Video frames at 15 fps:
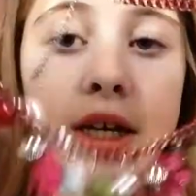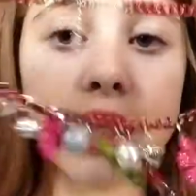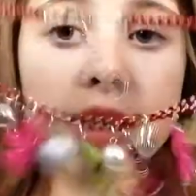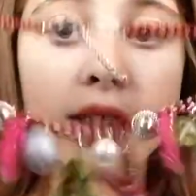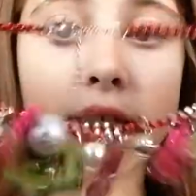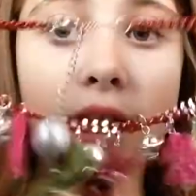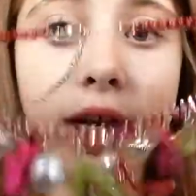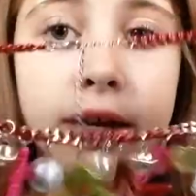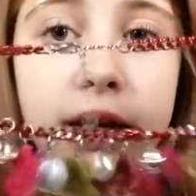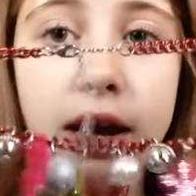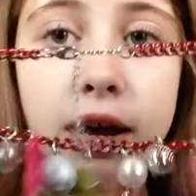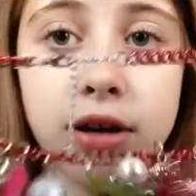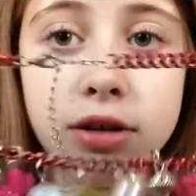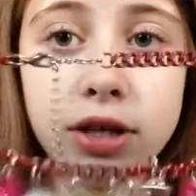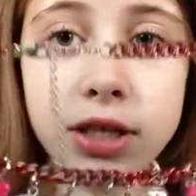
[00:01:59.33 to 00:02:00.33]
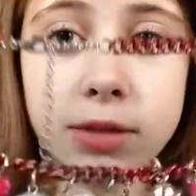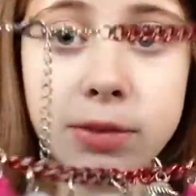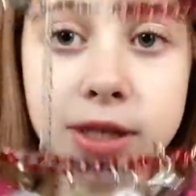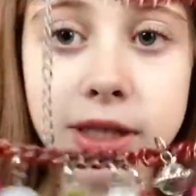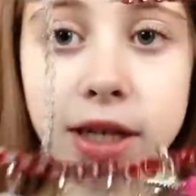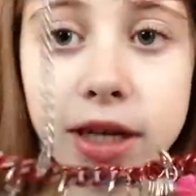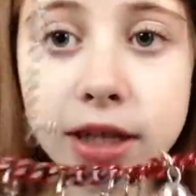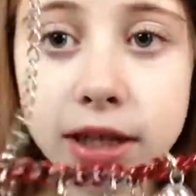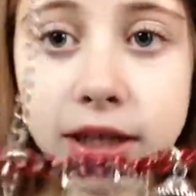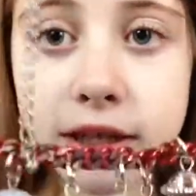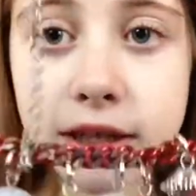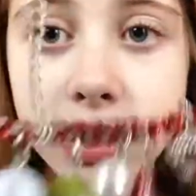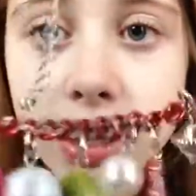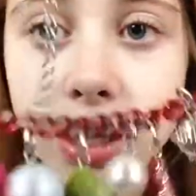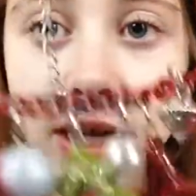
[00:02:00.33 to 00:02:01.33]
It's like a Christmas
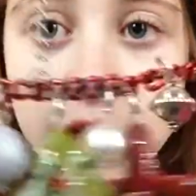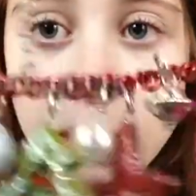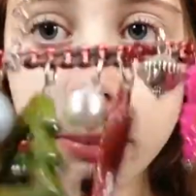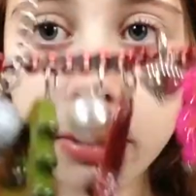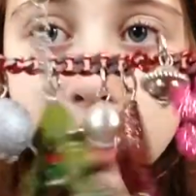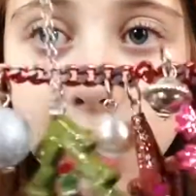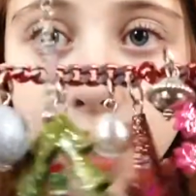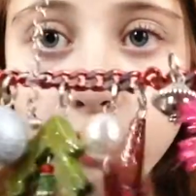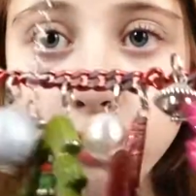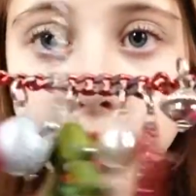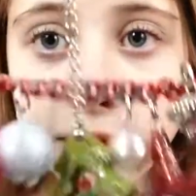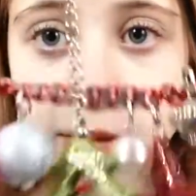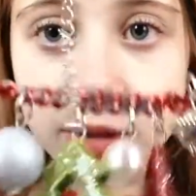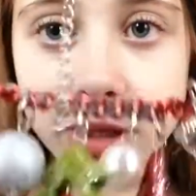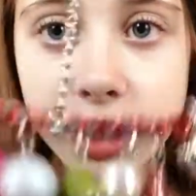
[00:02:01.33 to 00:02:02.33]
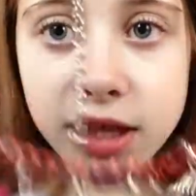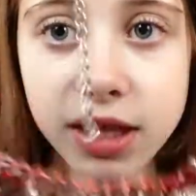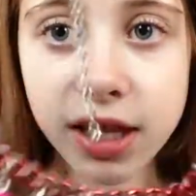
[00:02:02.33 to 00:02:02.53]
necklace and has a bunch of Christmassy